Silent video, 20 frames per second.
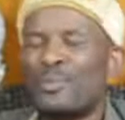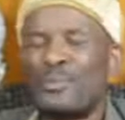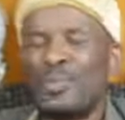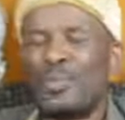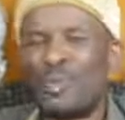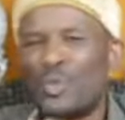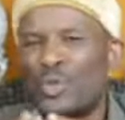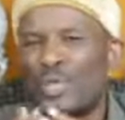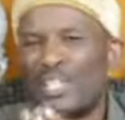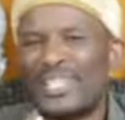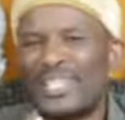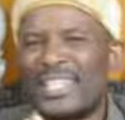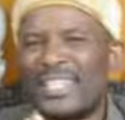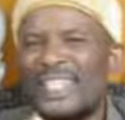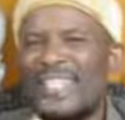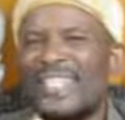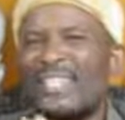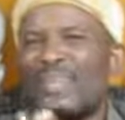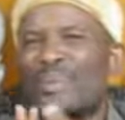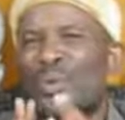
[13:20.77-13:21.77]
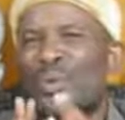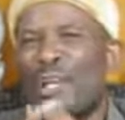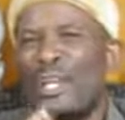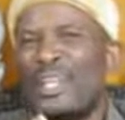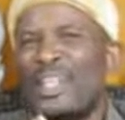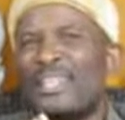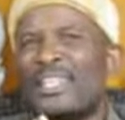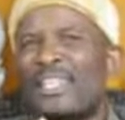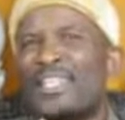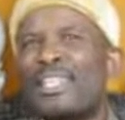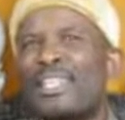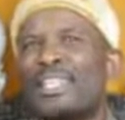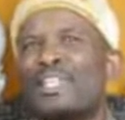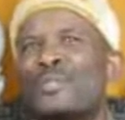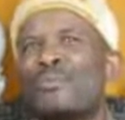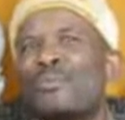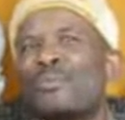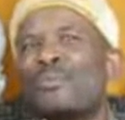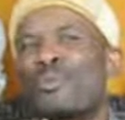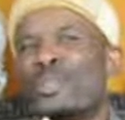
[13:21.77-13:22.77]
twisted and the way it's
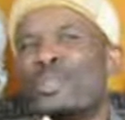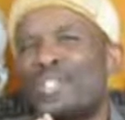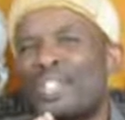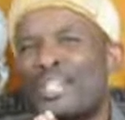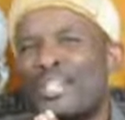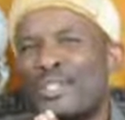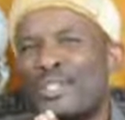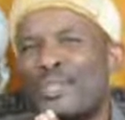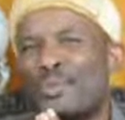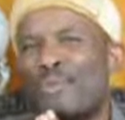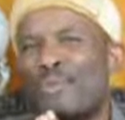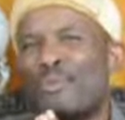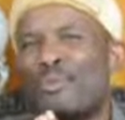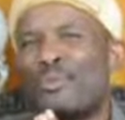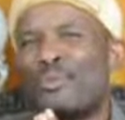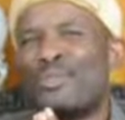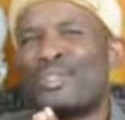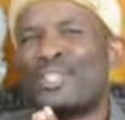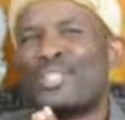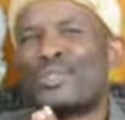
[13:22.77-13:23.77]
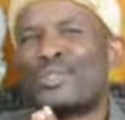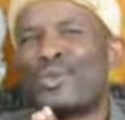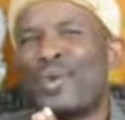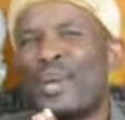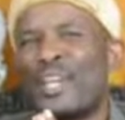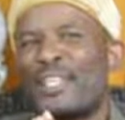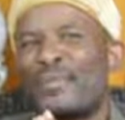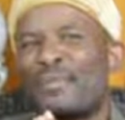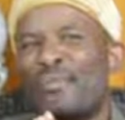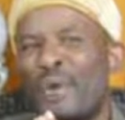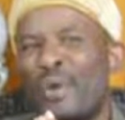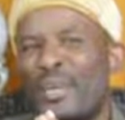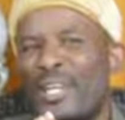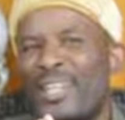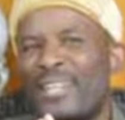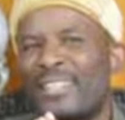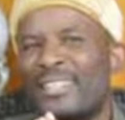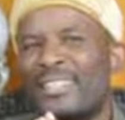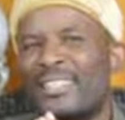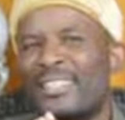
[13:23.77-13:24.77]
been portrayed to people is quite
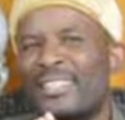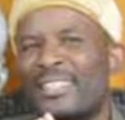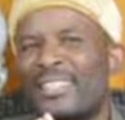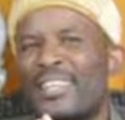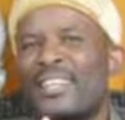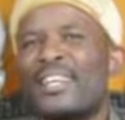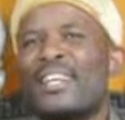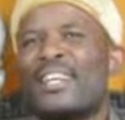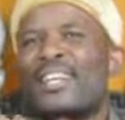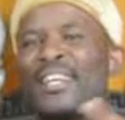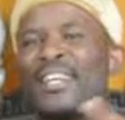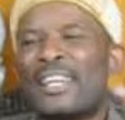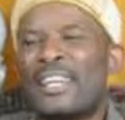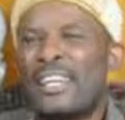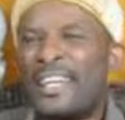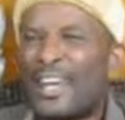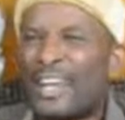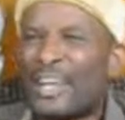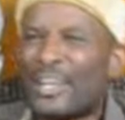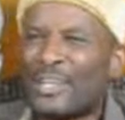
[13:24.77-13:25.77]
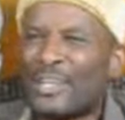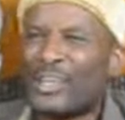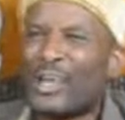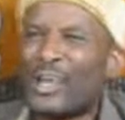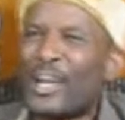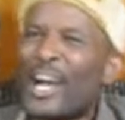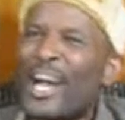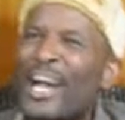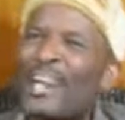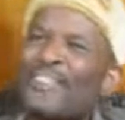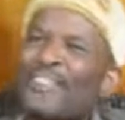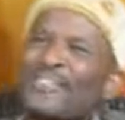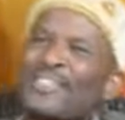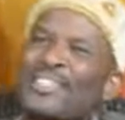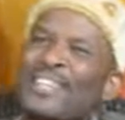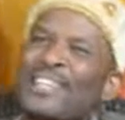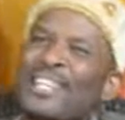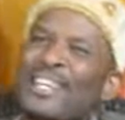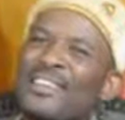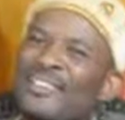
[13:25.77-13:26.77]
boring. You know, I've
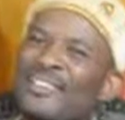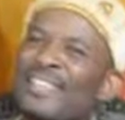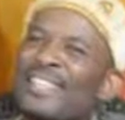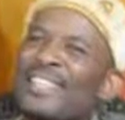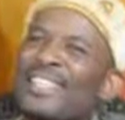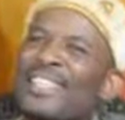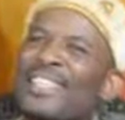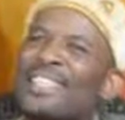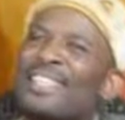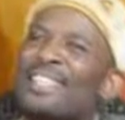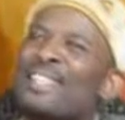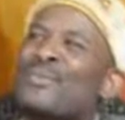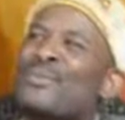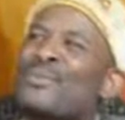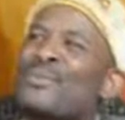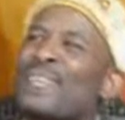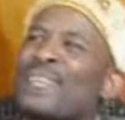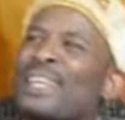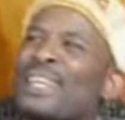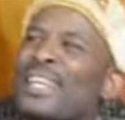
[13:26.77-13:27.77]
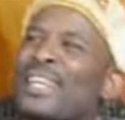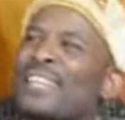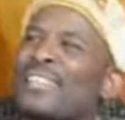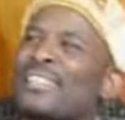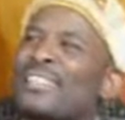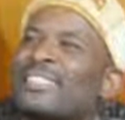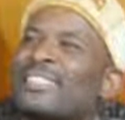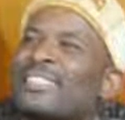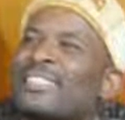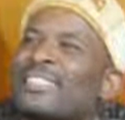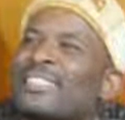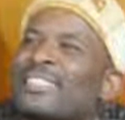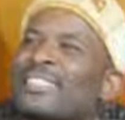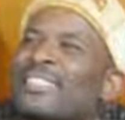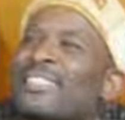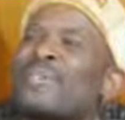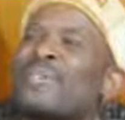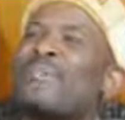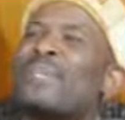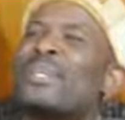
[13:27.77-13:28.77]
discovered a simple thing, like
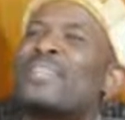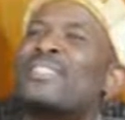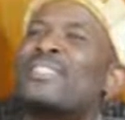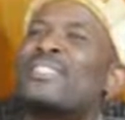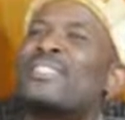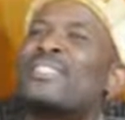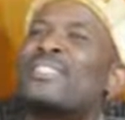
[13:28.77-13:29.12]
somebody